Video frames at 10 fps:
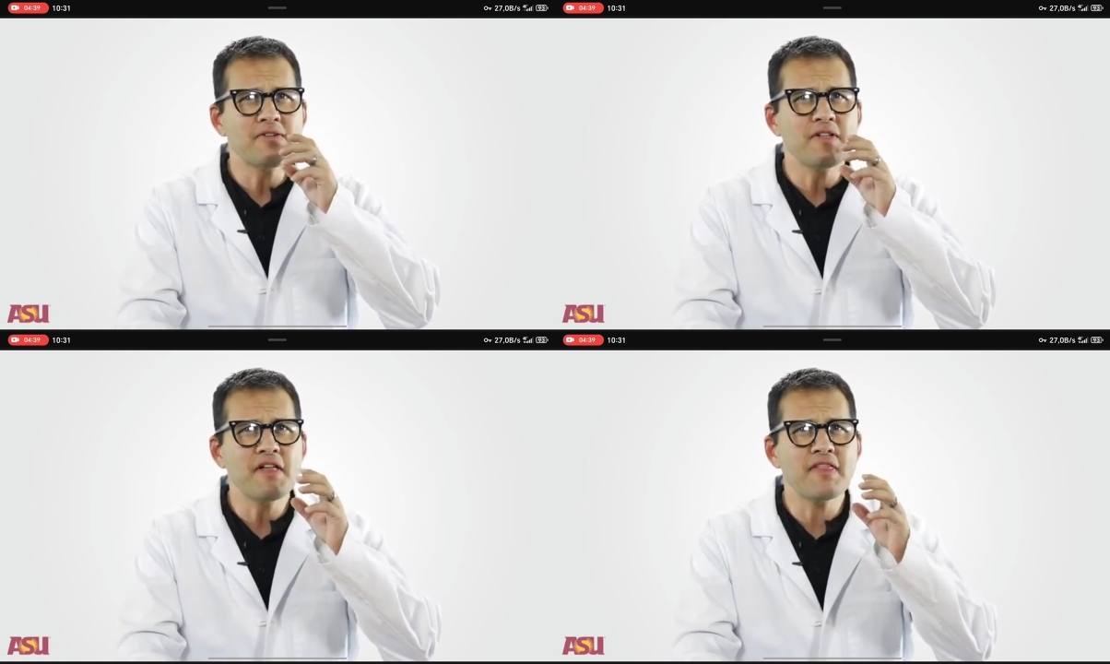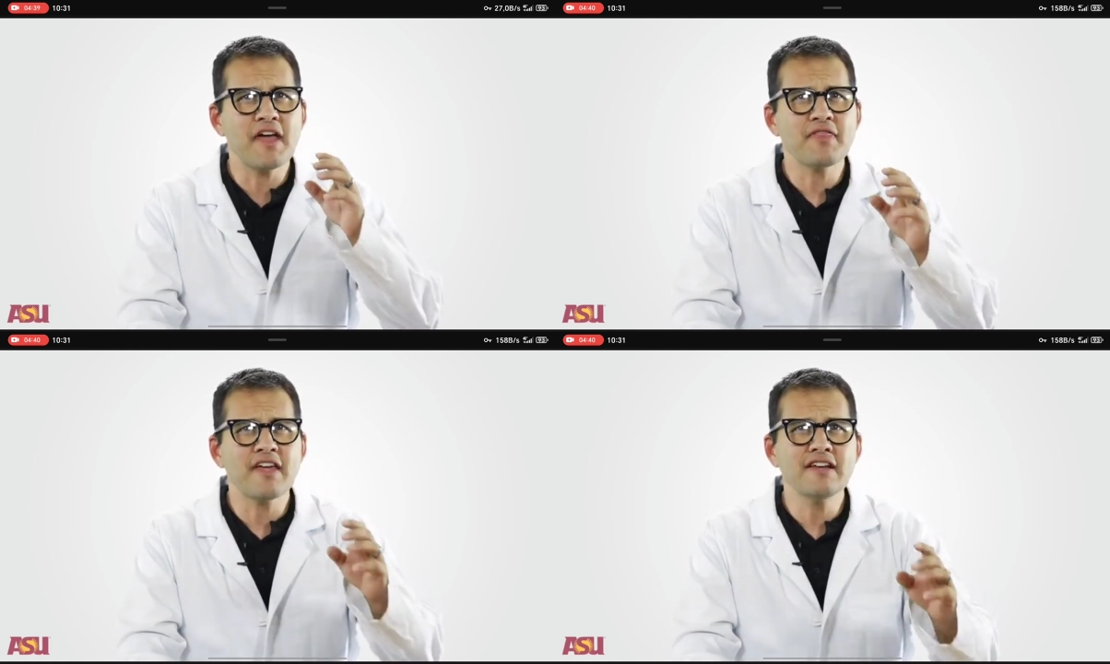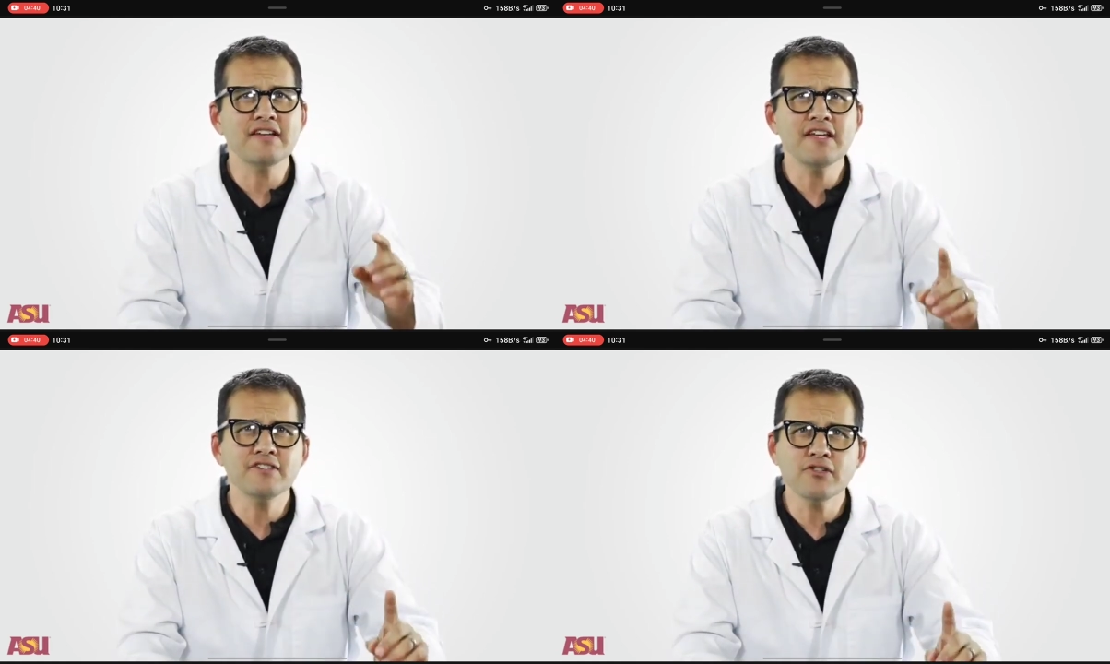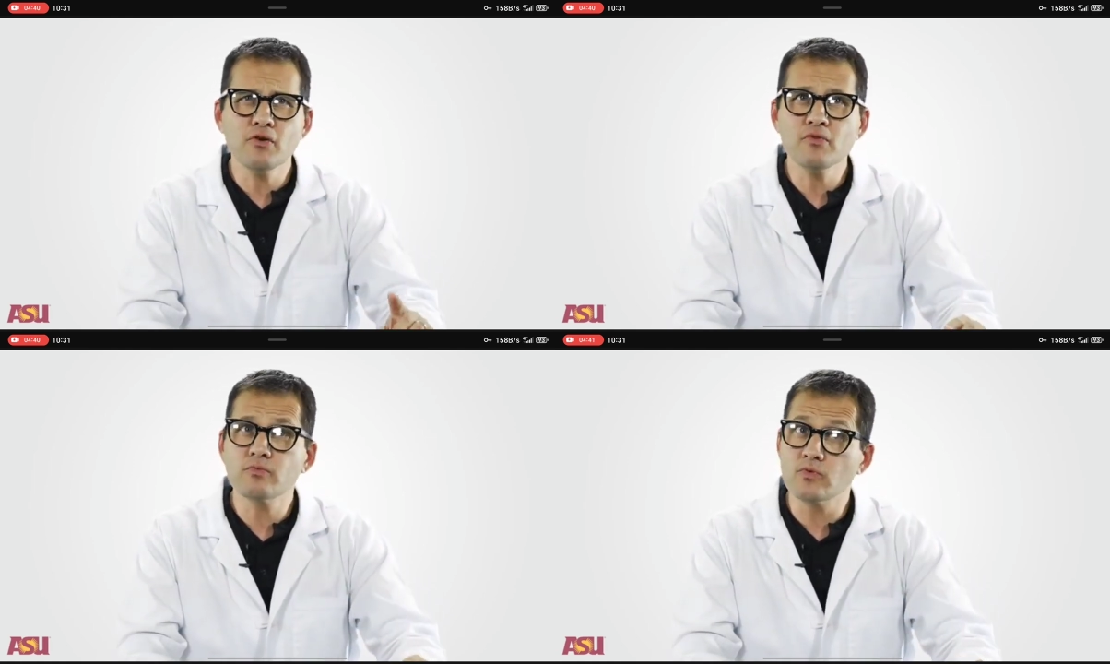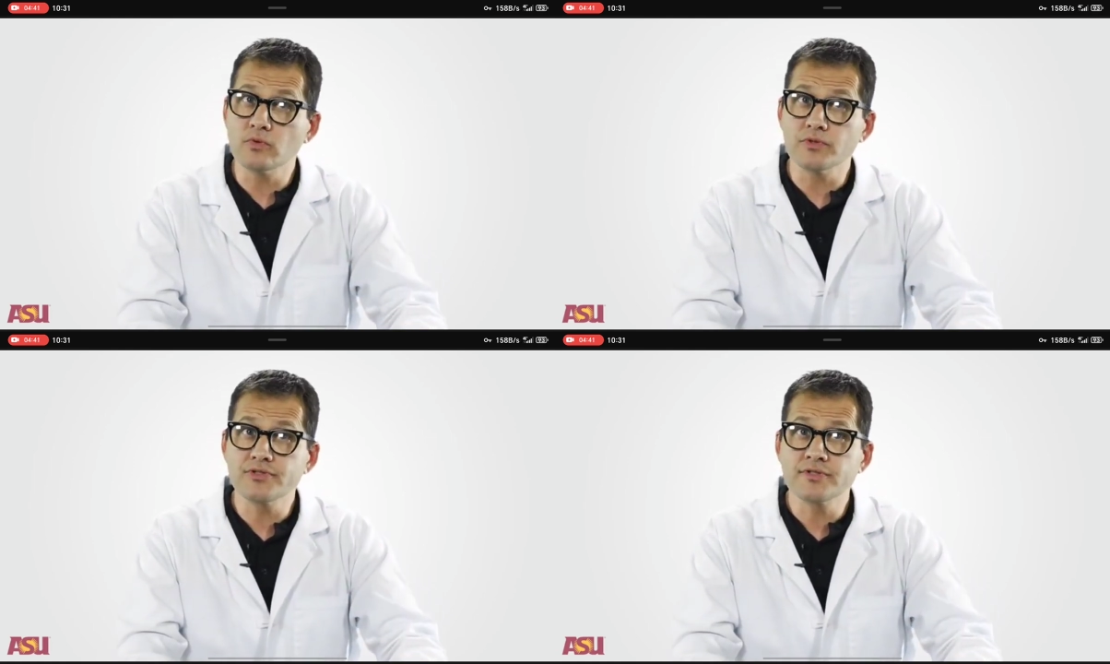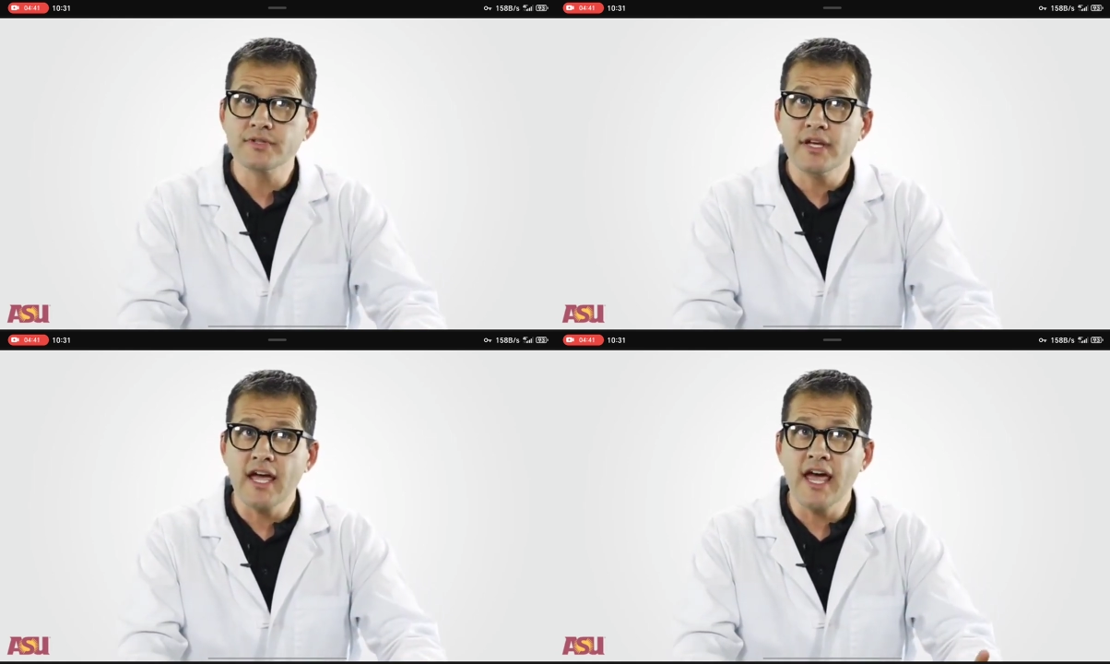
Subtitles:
Well, they need to know the rules,